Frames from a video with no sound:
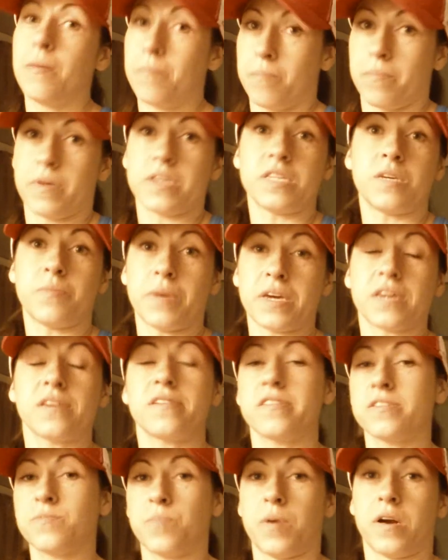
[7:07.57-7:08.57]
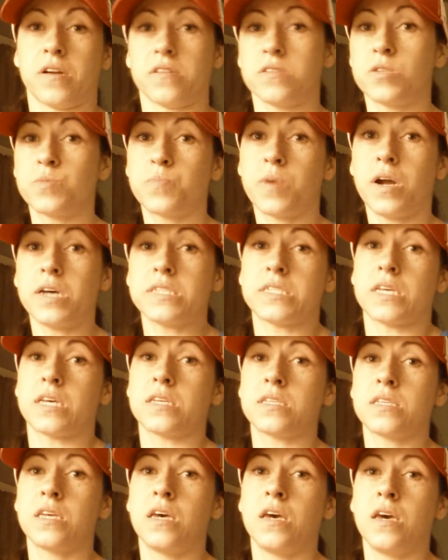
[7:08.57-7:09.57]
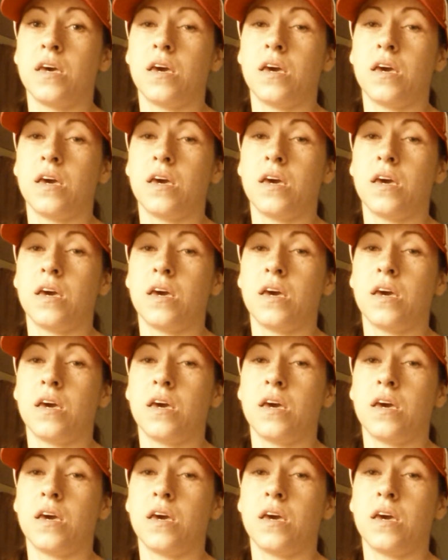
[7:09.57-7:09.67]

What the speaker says: money making is part of this process.